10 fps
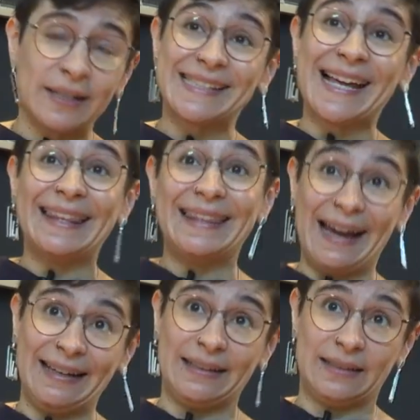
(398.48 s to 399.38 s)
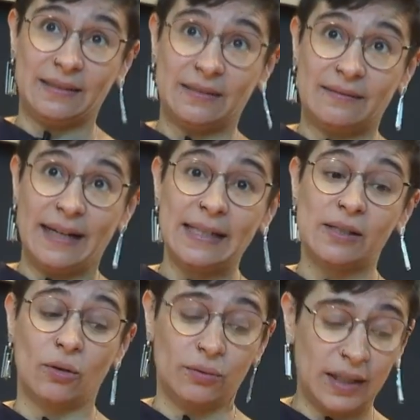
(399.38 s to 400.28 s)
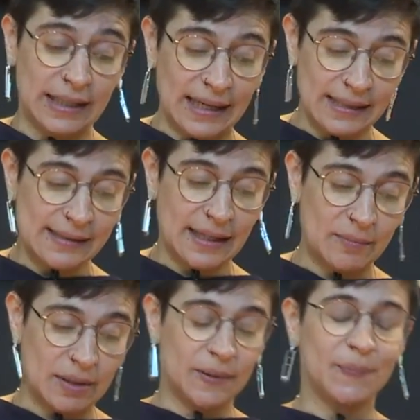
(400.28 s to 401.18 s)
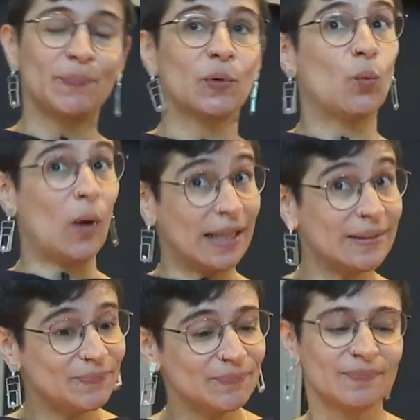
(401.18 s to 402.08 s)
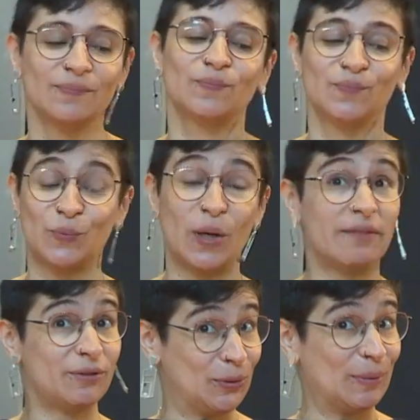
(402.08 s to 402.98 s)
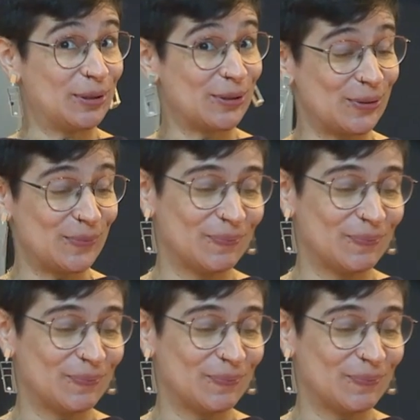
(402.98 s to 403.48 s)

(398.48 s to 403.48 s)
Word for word: is a line, right? So the line segment, well, we have two options.